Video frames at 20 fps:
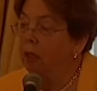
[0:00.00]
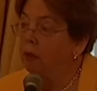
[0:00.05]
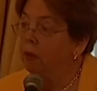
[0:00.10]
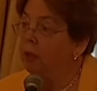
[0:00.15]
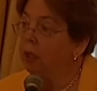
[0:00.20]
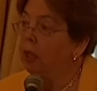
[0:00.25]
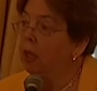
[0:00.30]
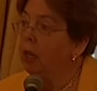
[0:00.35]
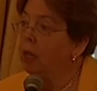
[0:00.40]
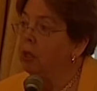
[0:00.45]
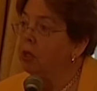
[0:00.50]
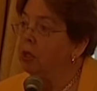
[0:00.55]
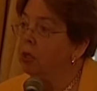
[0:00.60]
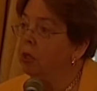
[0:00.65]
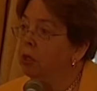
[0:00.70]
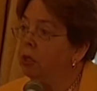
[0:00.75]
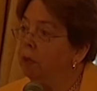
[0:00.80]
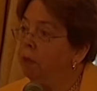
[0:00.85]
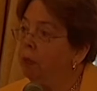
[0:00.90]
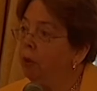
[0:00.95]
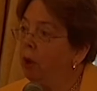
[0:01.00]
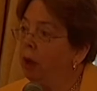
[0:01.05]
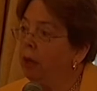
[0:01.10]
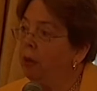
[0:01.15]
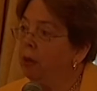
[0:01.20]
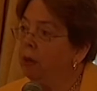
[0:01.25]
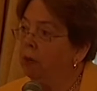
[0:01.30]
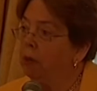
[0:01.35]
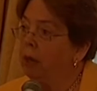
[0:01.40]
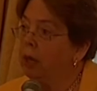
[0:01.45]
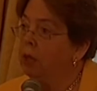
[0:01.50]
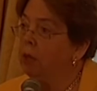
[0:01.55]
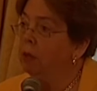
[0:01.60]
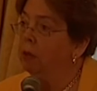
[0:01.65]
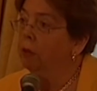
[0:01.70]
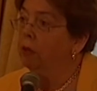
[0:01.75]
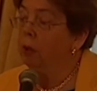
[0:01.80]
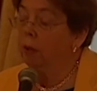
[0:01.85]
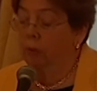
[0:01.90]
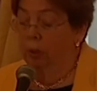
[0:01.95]
the cases that broadened the rights
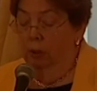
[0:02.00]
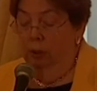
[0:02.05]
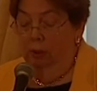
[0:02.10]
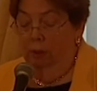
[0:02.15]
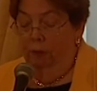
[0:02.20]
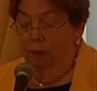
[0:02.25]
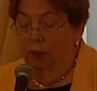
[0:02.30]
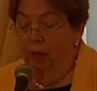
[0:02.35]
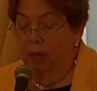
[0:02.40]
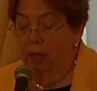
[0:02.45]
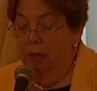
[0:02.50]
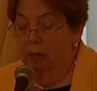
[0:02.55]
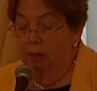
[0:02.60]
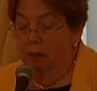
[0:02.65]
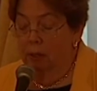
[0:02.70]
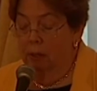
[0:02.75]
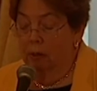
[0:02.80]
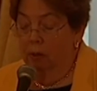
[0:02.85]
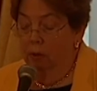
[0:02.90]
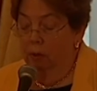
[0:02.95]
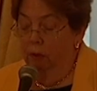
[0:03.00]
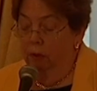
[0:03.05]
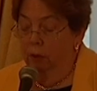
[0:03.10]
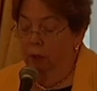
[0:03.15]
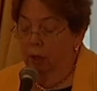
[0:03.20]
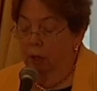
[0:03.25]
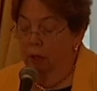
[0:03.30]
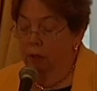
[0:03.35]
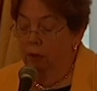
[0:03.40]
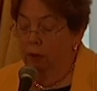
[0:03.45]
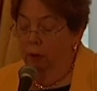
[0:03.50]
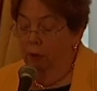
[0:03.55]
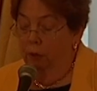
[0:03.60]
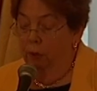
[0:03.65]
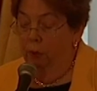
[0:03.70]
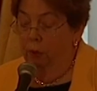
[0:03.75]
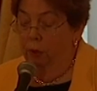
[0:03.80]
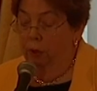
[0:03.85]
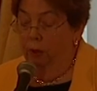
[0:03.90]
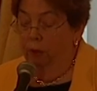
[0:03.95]
of criminal defendants over, under the
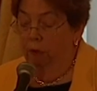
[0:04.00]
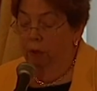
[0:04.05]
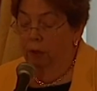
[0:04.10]
Fourth,